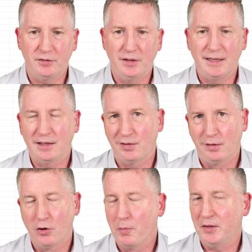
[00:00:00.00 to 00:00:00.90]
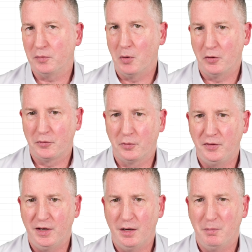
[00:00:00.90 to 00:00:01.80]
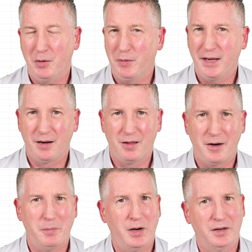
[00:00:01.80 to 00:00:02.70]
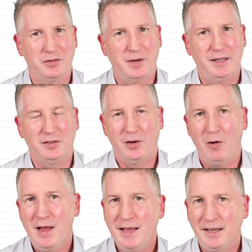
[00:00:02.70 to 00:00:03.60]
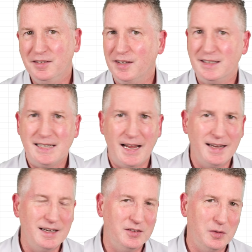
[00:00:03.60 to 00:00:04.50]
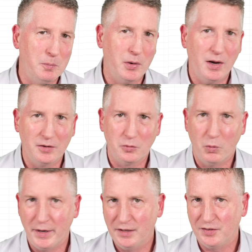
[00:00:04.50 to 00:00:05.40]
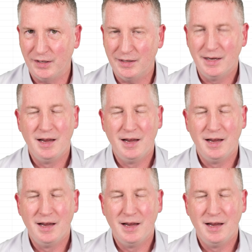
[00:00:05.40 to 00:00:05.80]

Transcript: It gets a little bit smaller towards the end, but we got a lot of bugs, right? So is it debt? Is it bugs? What is it?